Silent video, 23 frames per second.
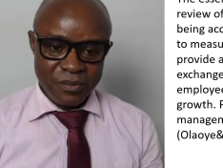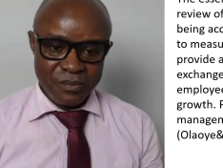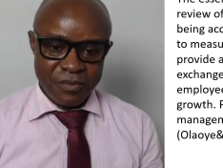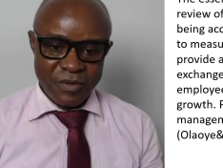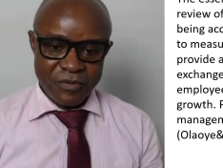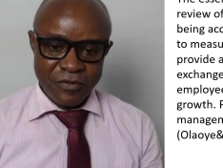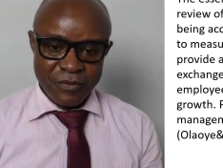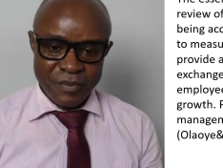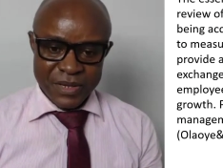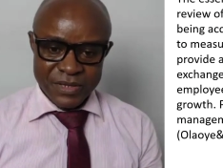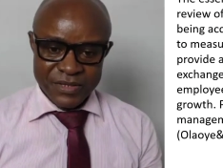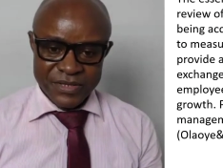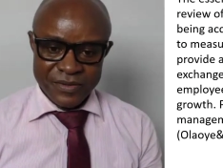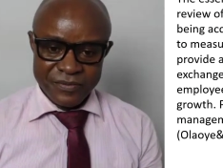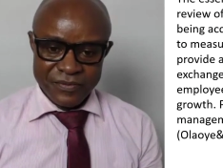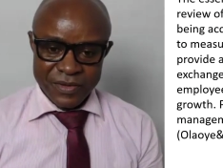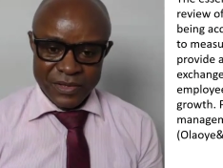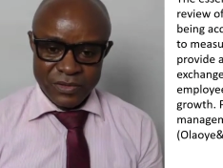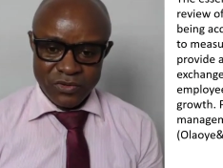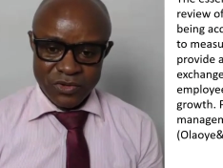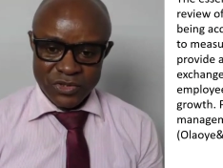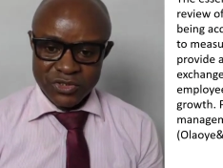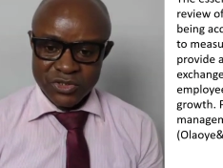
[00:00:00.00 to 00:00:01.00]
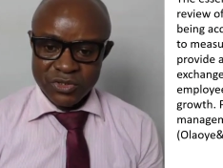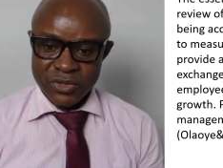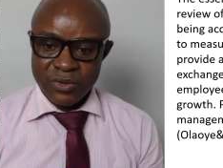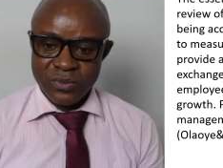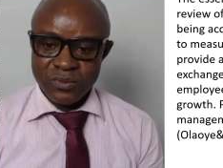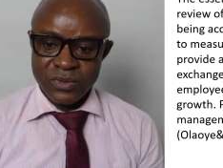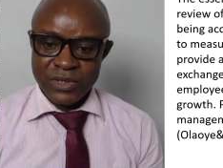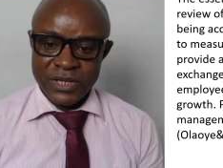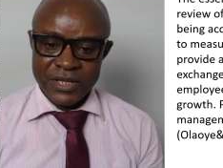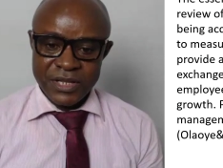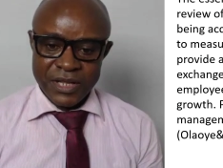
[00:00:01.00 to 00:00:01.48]
performance
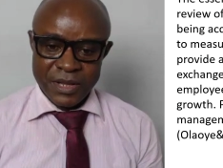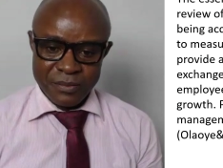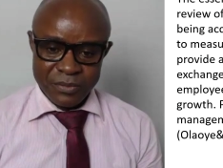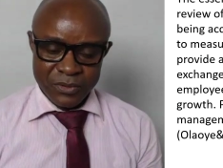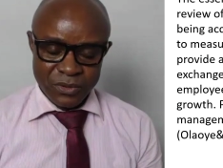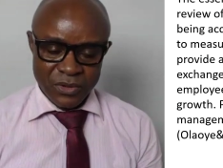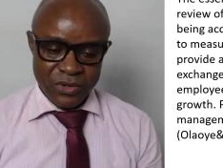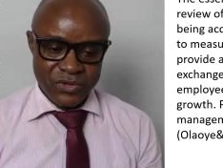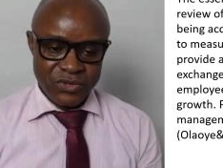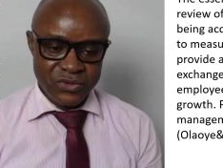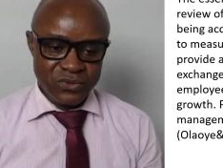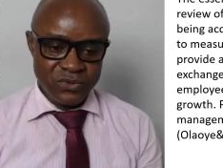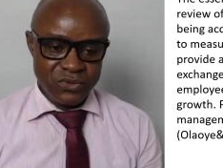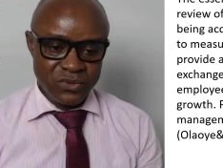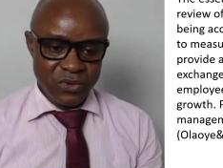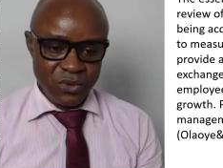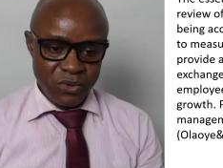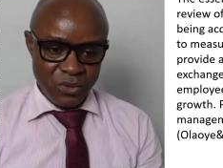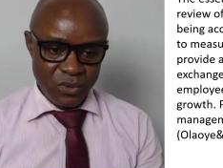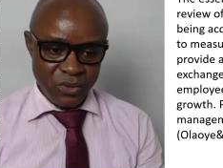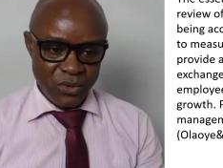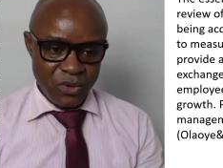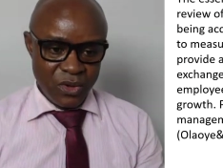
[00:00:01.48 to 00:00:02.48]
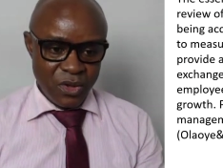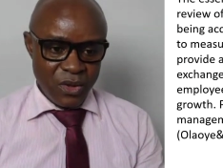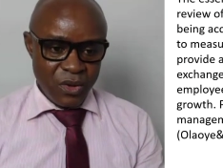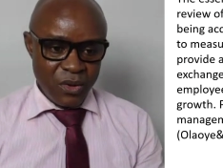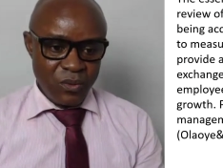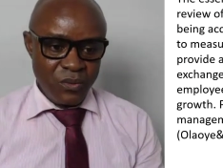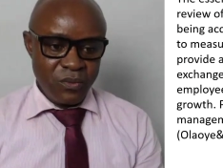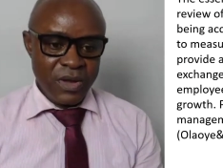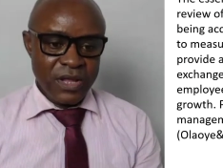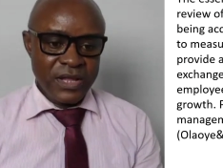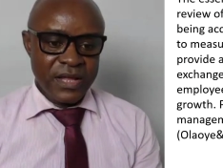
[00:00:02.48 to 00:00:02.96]
evaluation will enable us to know
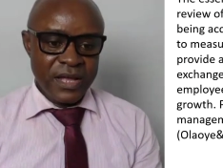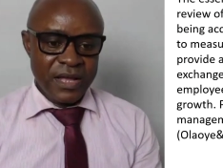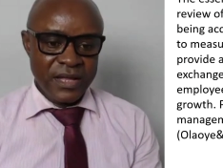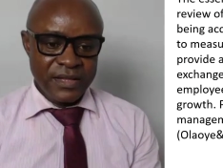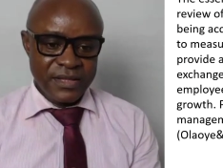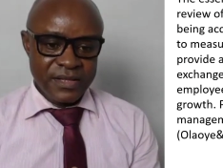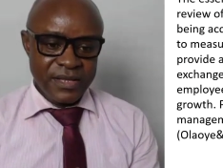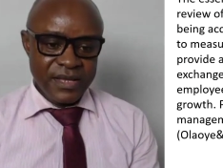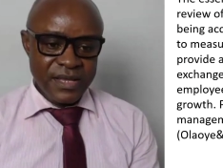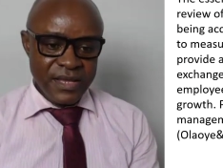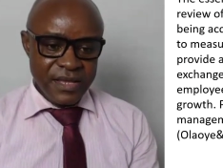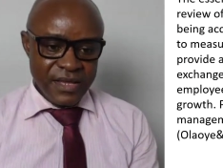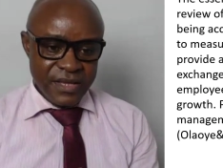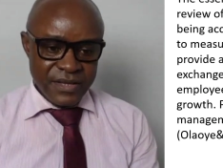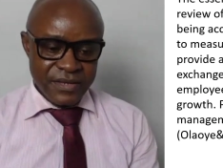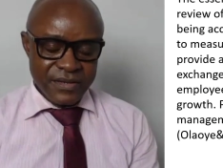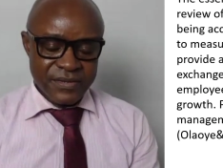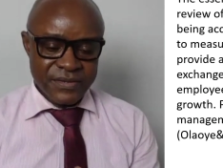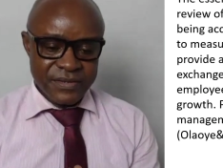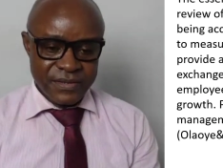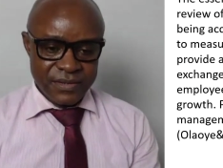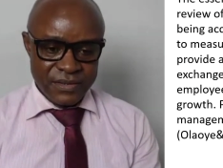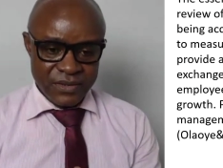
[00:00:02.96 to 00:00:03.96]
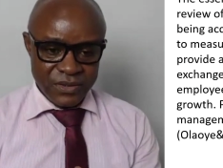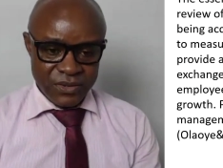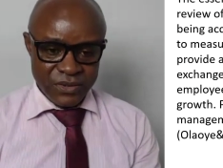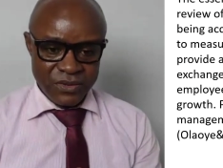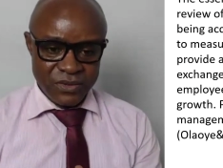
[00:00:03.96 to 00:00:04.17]
whether these